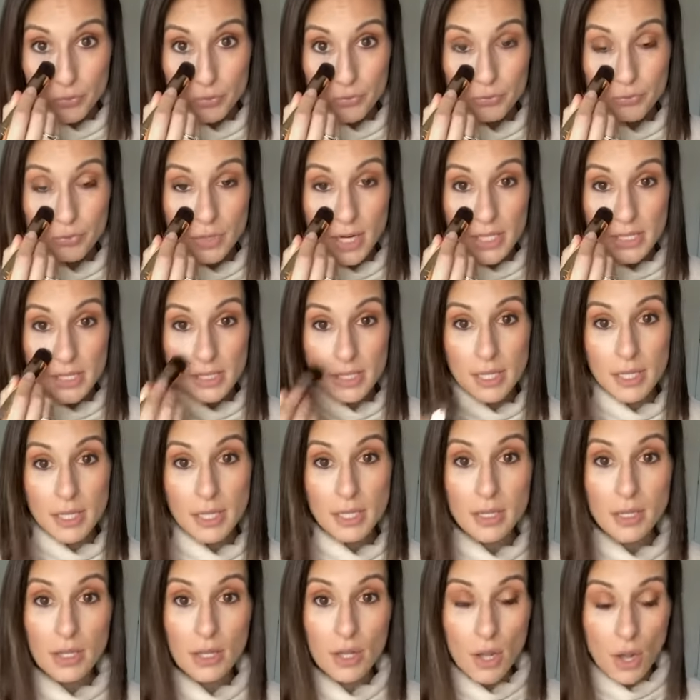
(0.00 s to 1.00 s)

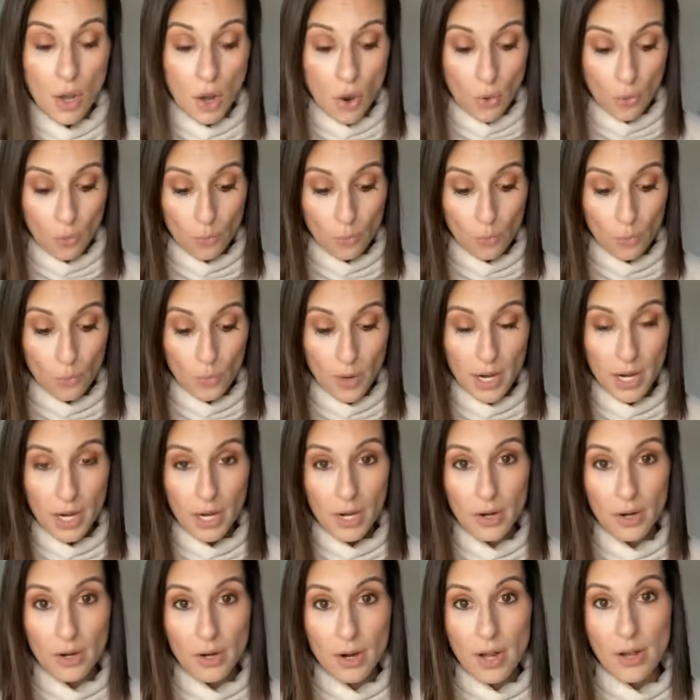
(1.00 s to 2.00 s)
pressing
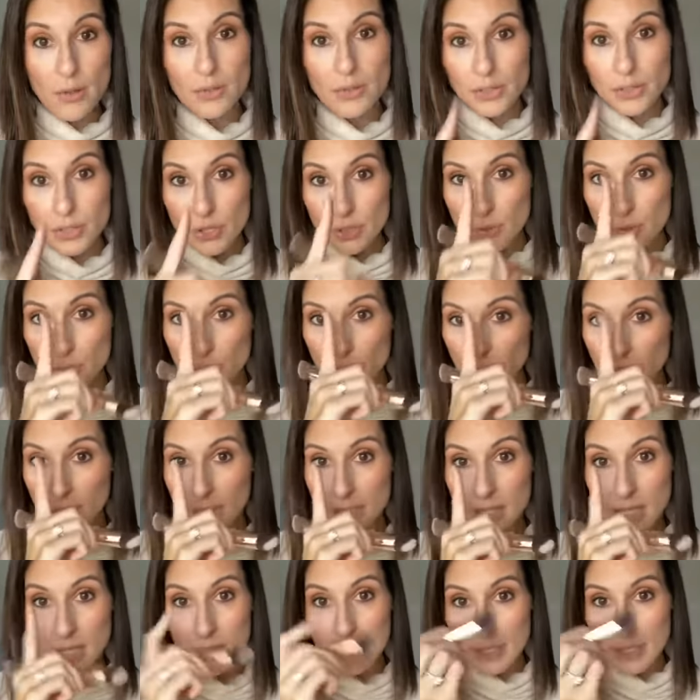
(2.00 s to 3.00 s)
where, I only do, like I
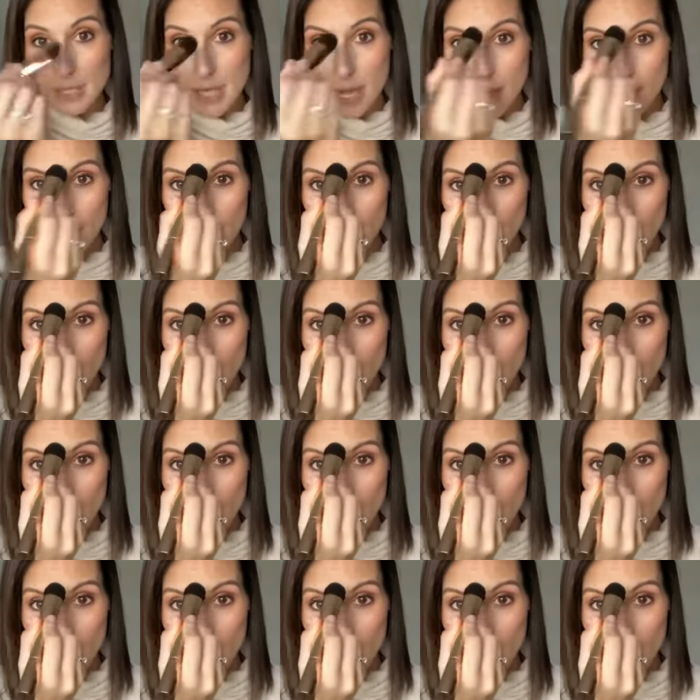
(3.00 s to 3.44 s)
said, this half.